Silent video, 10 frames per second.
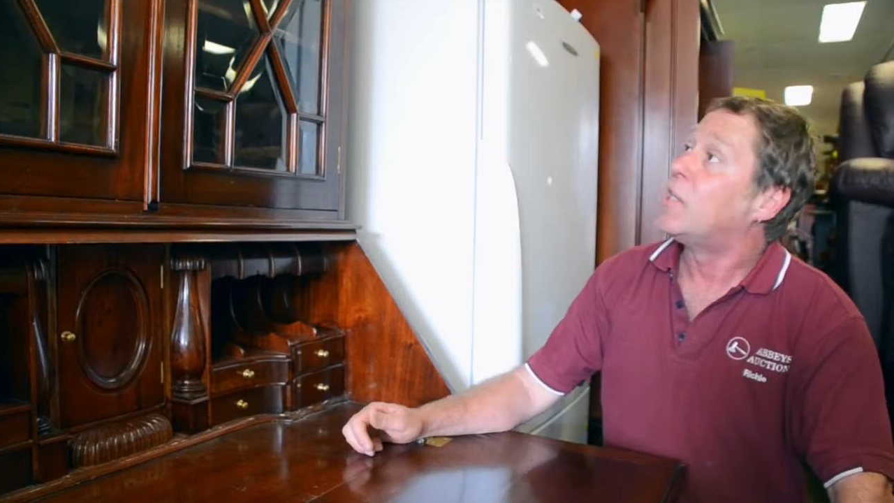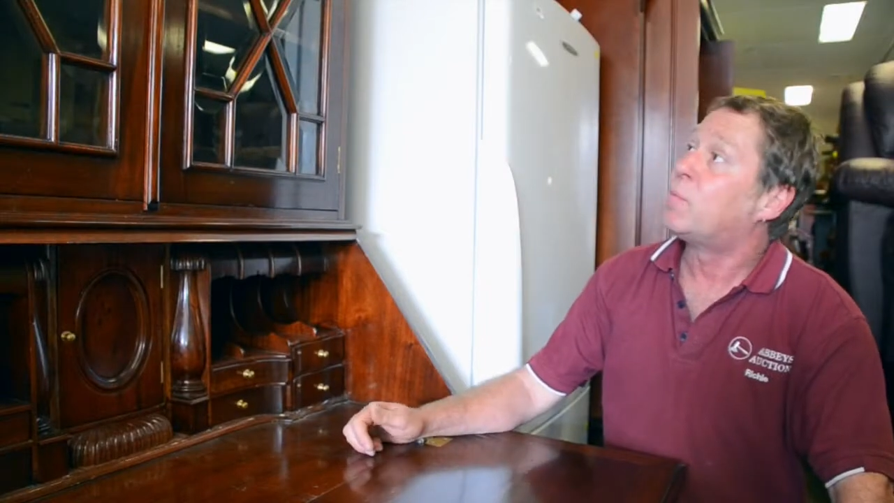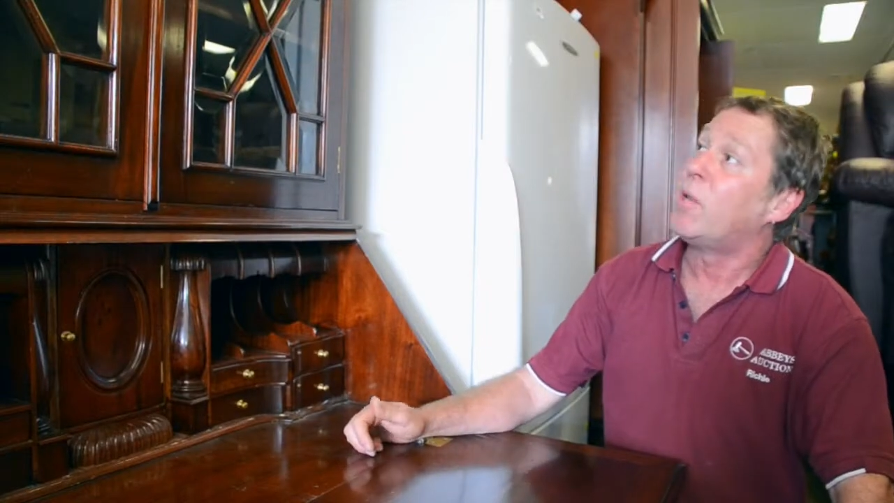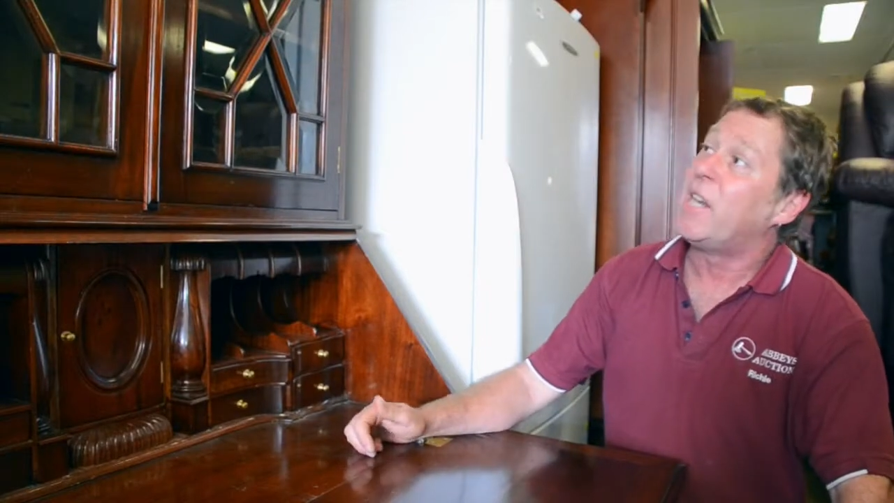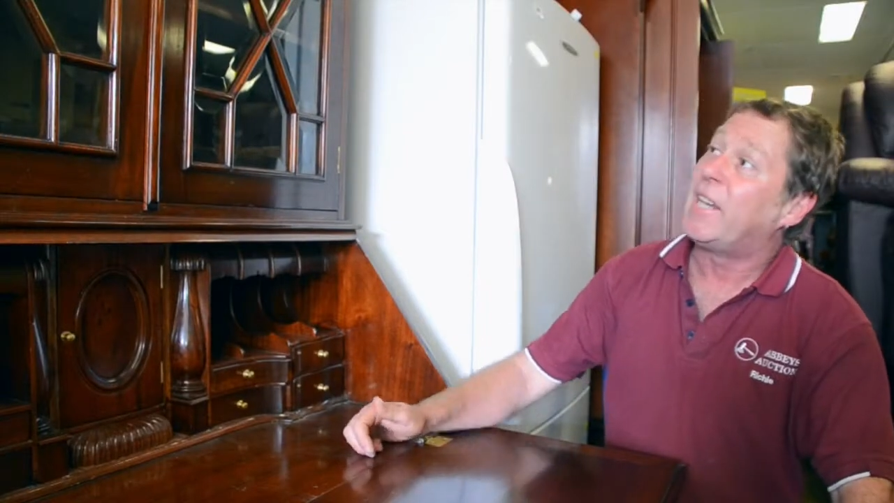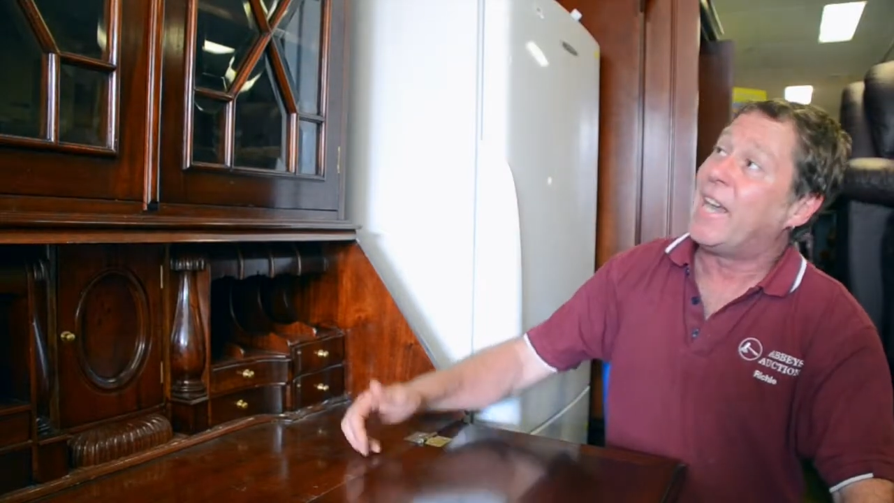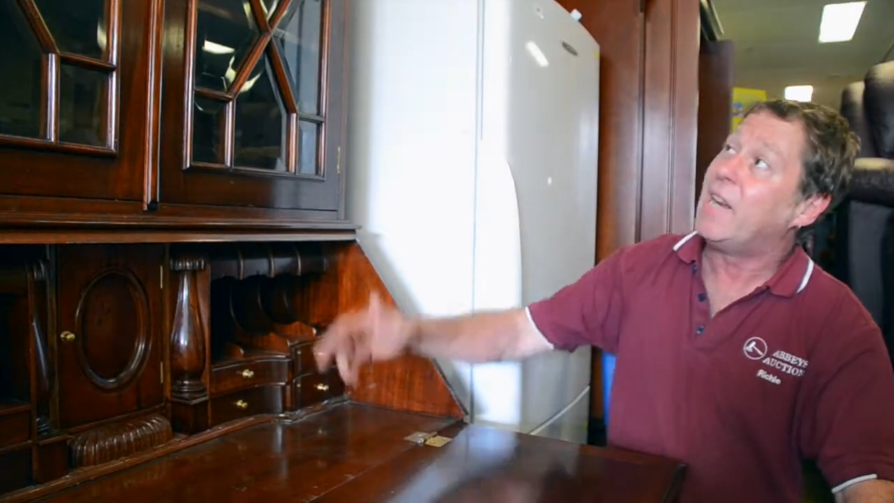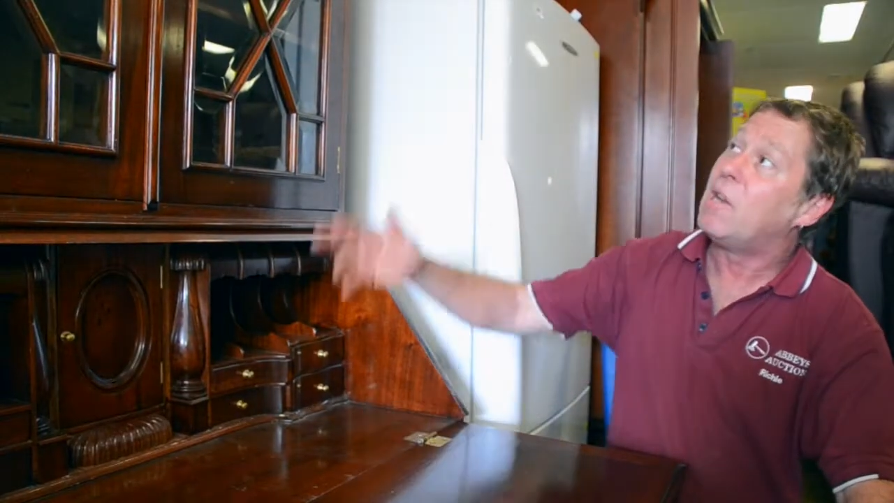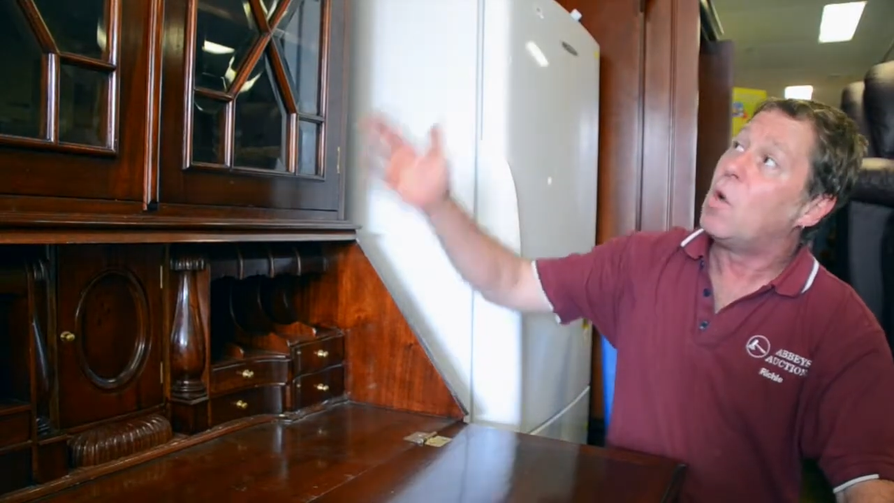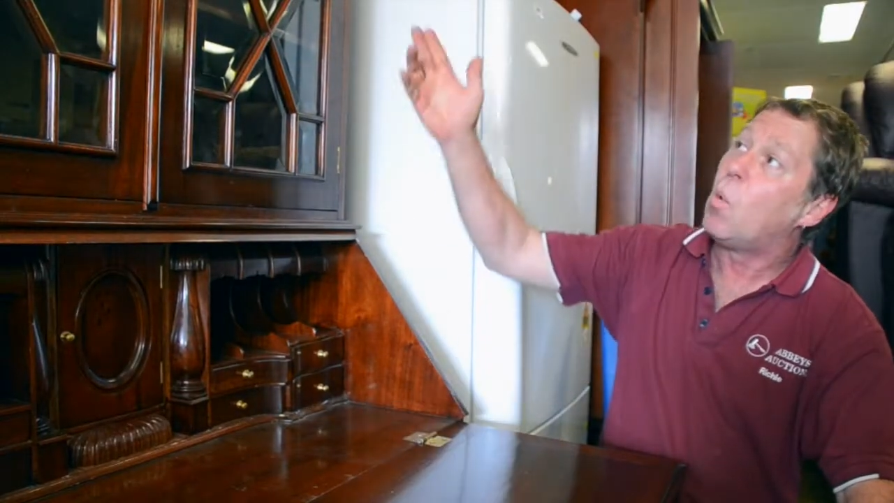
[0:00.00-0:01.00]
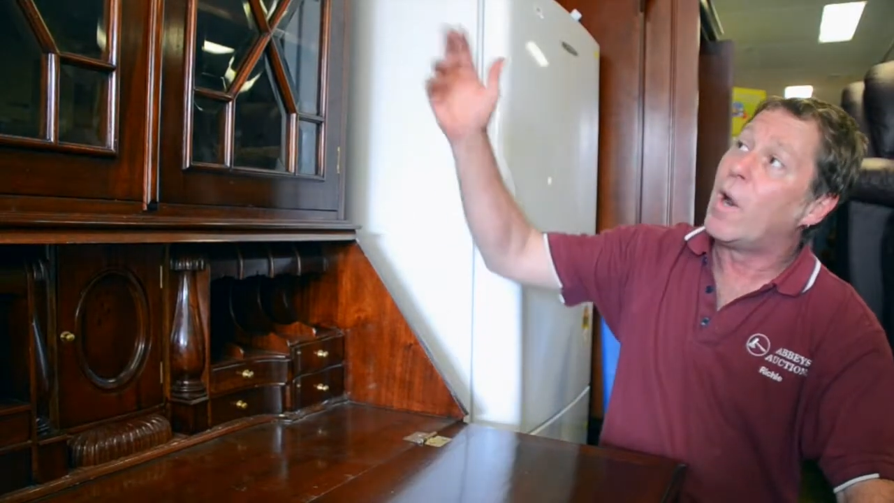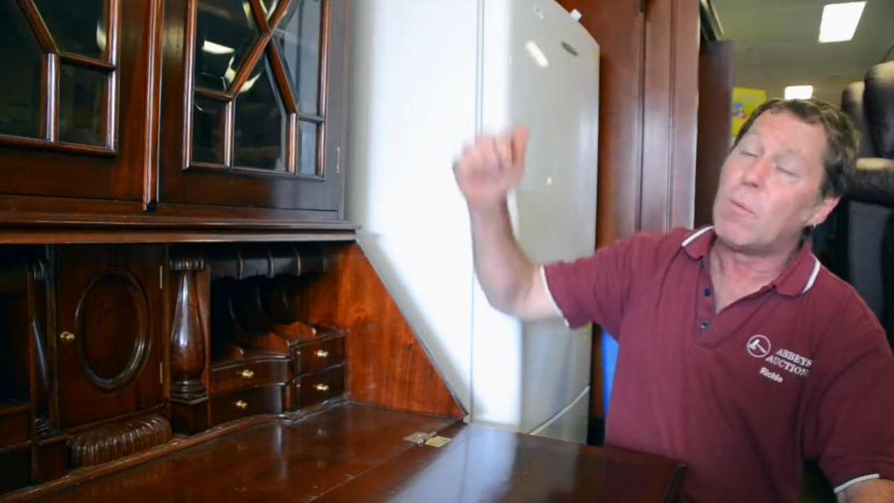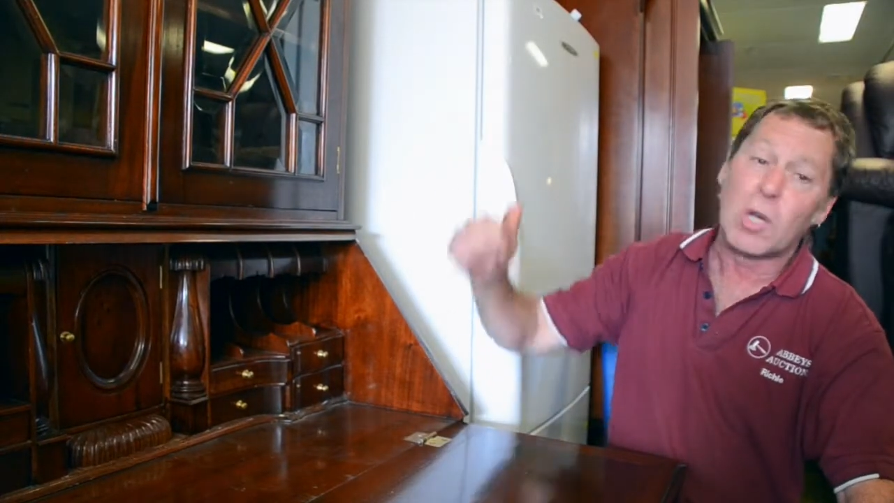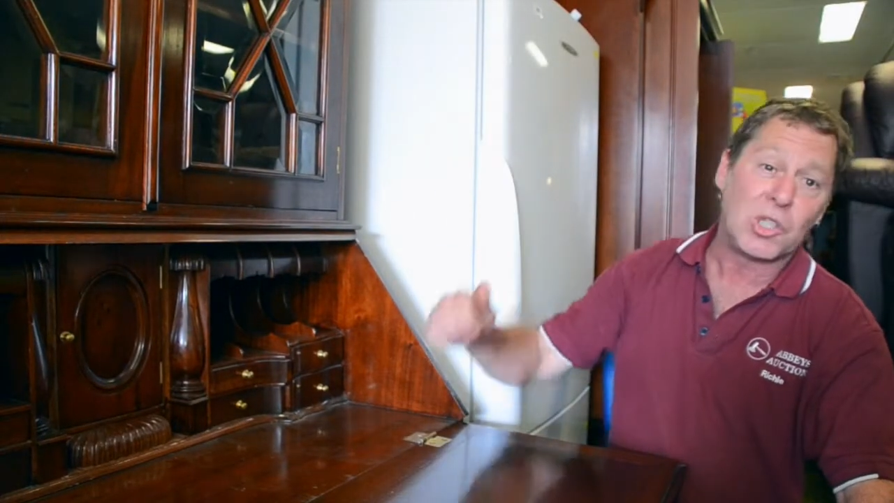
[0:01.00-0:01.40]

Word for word: me again. One of my